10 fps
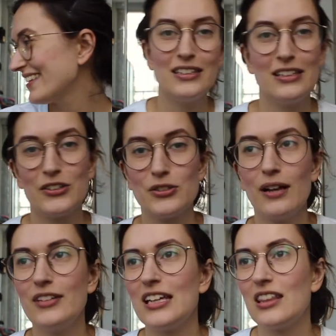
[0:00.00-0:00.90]
And they also
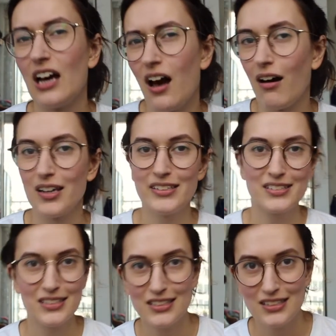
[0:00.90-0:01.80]
have like the
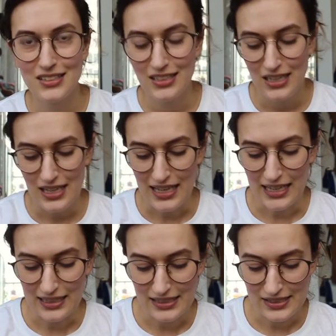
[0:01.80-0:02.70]
Odyssey
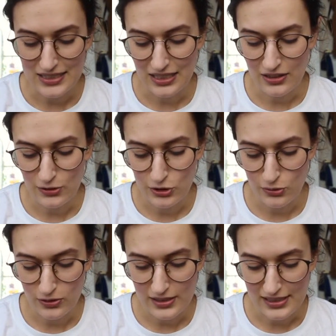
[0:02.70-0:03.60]
and other
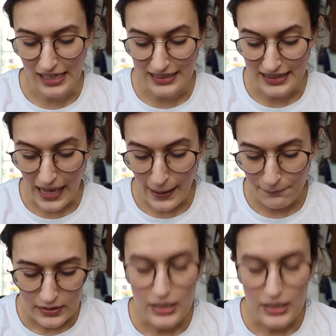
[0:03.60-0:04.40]
stories like that.